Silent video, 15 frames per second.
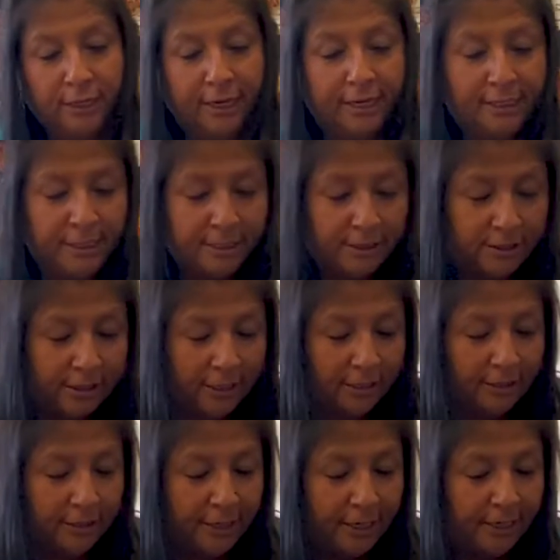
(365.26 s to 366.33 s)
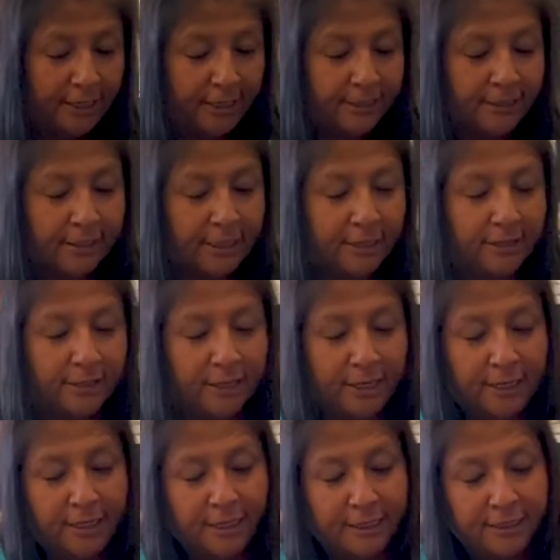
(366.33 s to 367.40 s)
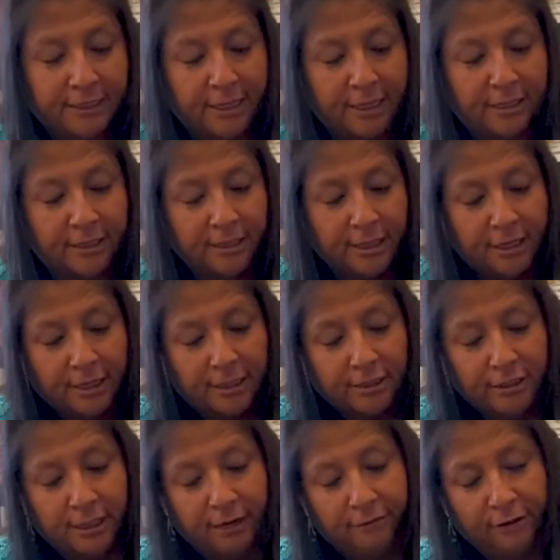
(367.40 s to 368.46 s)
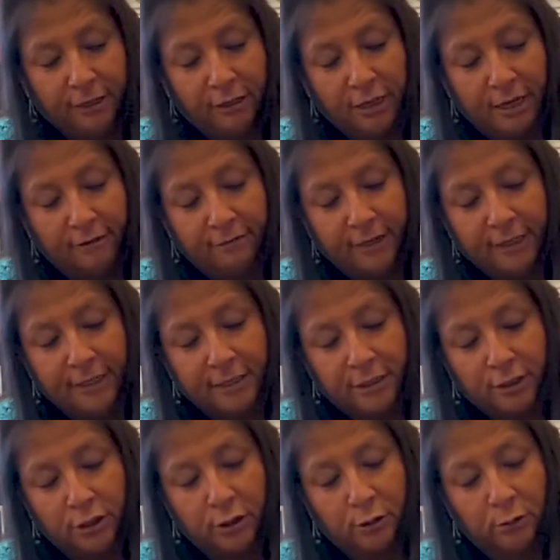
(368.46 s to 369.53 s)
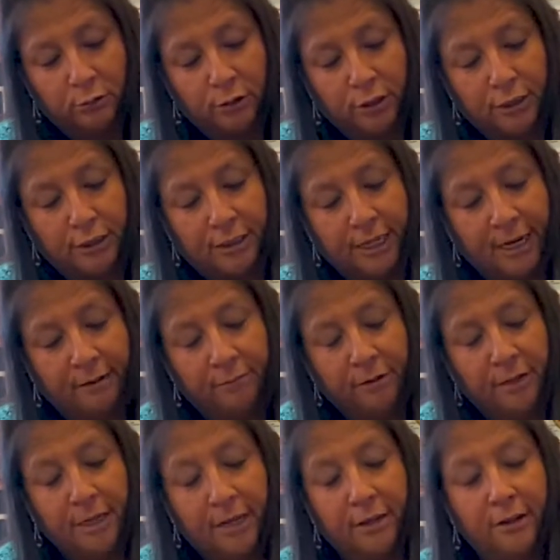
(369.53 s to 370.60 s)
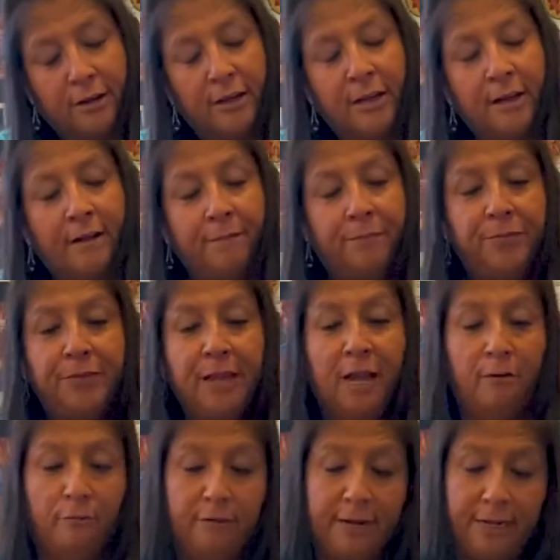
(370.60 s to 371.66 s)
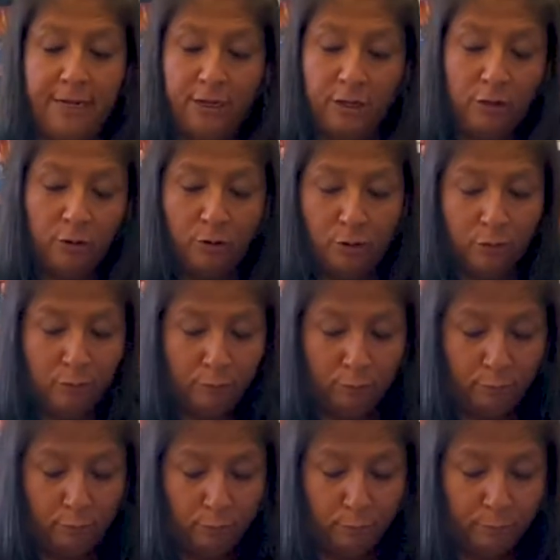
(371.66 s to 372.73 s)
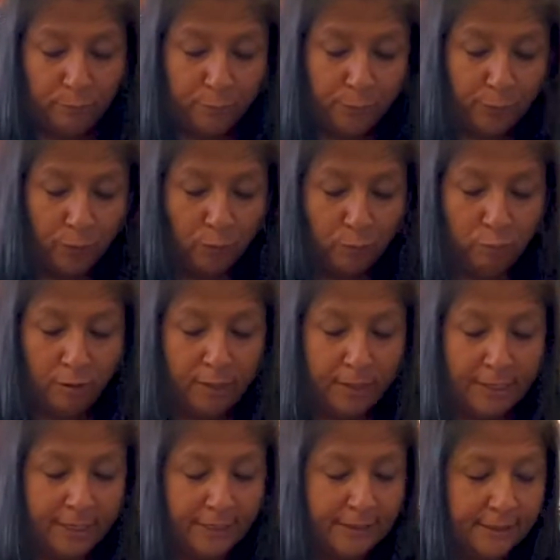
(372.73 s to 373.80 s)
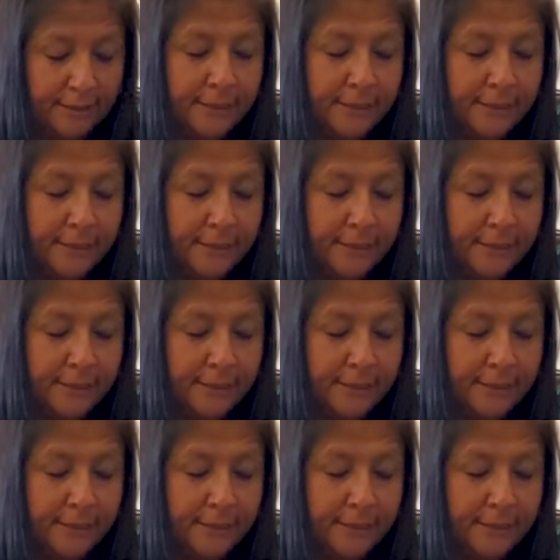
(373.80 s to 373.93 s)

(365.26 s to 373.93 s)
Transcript: these together, tie these together, tie these together. Every two, you tie them together. That way your rug is